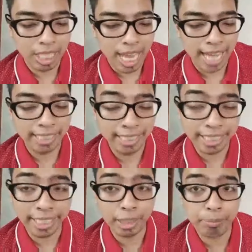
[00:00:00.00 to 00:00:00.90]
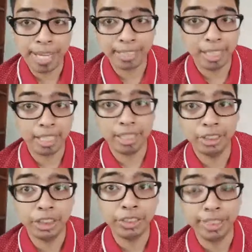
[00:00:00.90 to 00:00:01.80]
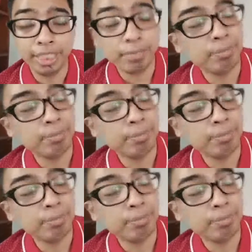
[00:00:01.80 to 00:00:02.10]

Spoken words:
I did not expect the jury